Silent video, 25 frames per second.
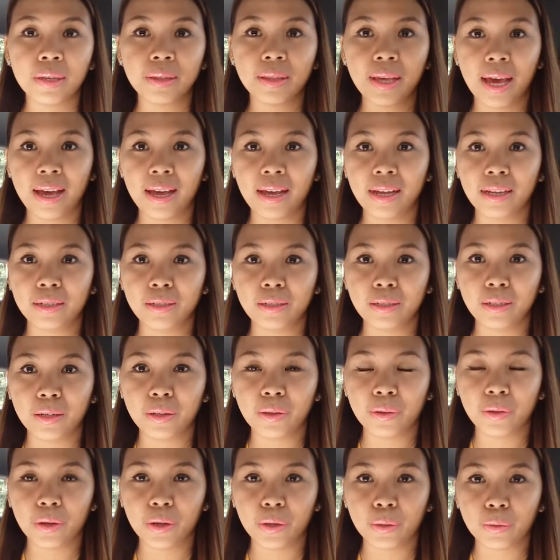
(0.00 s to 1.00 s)
then
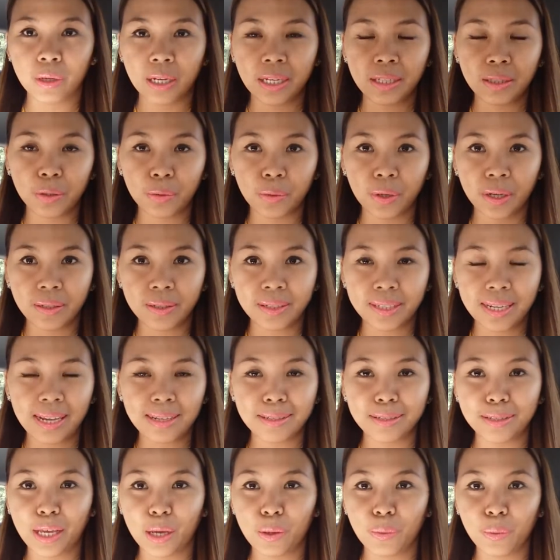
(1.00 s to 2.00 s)
the in the real
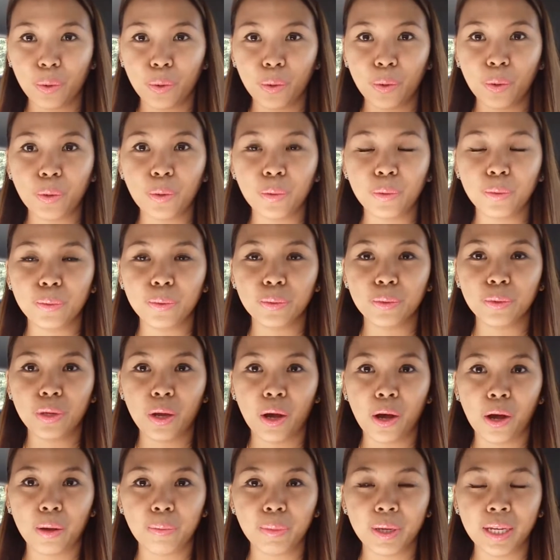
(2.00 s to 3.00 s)
test they will
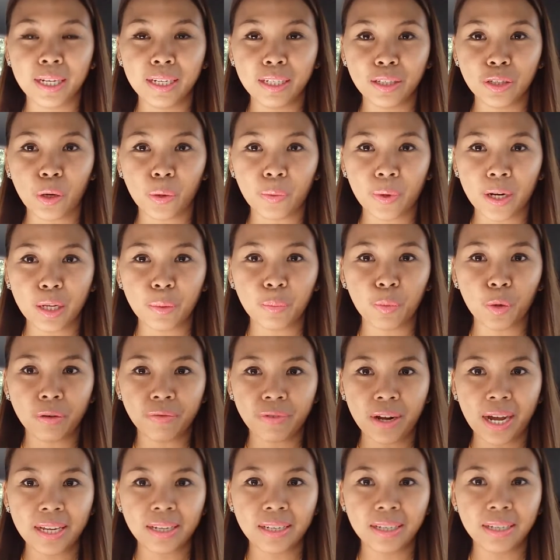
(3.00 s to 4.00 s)
um, it is already
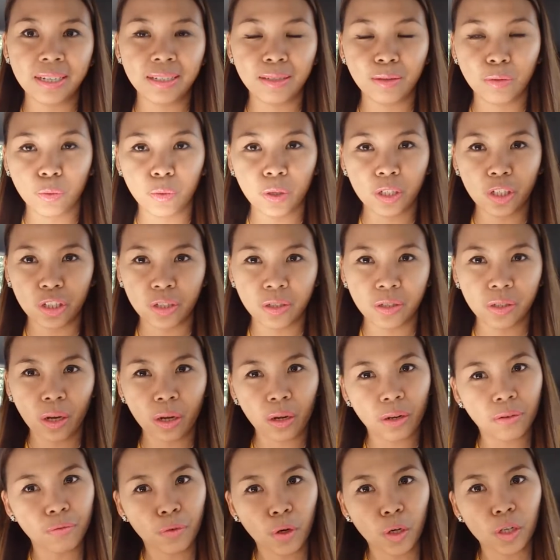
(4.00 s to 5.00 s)
provided which is the
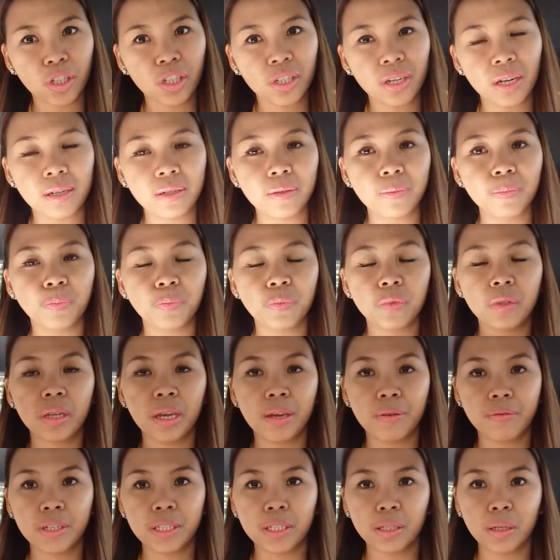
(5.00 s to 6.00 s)
conversion
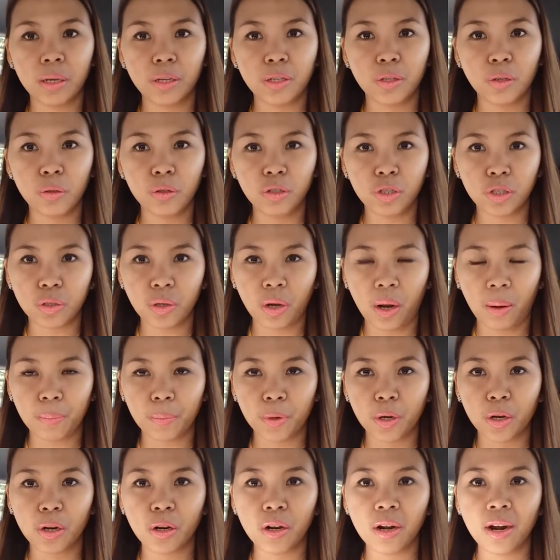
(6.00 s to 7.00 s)
if it's a huge
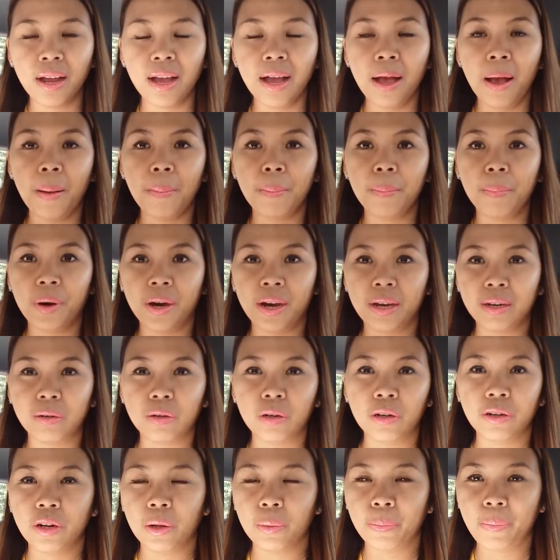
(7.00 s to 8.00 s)
number but
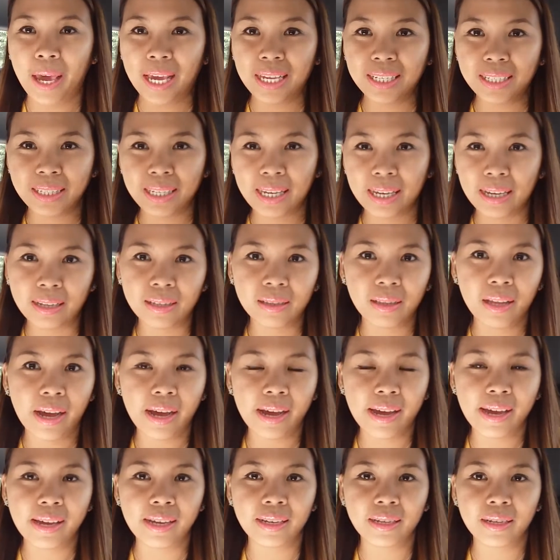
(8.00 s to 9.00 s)
the basic
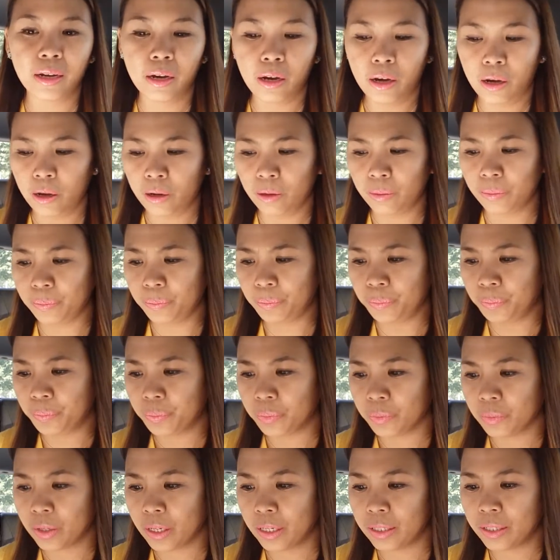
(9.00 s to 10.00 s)
like um,
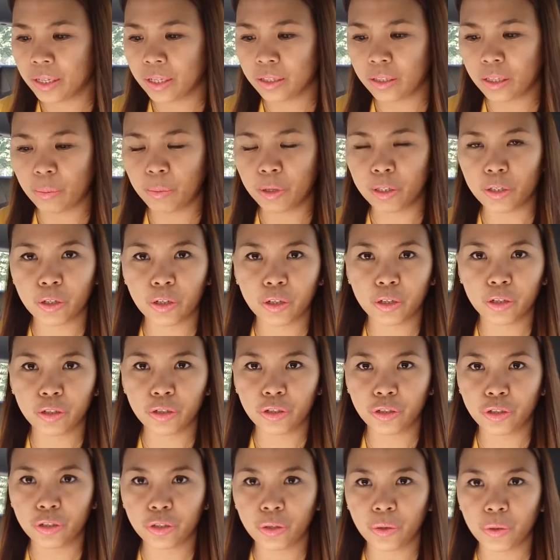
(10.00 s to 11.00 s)

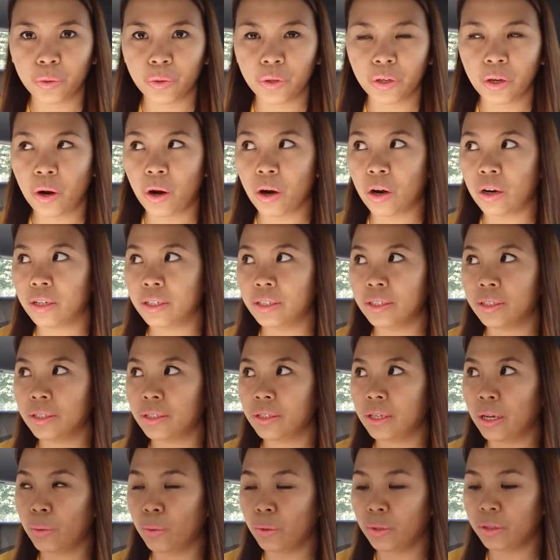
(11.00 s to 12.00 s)
centimeters to yards
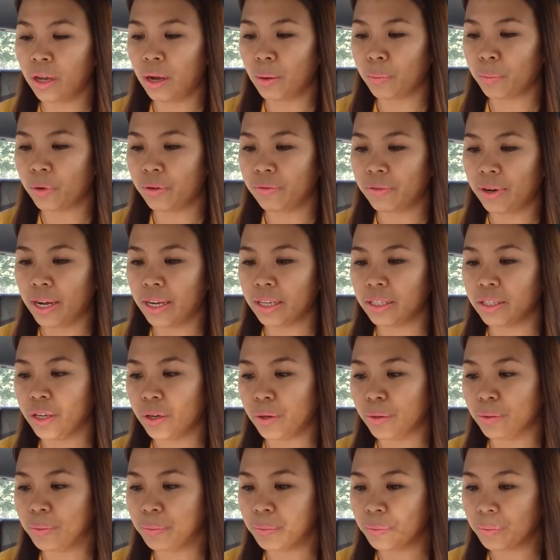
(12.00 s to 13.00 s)
they will not provide
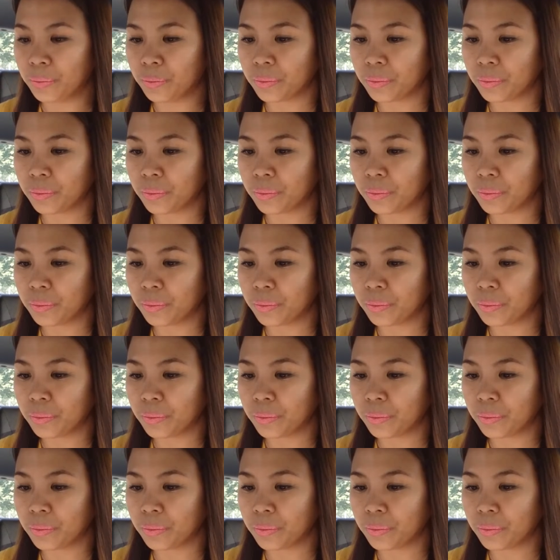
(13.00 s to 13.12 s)
you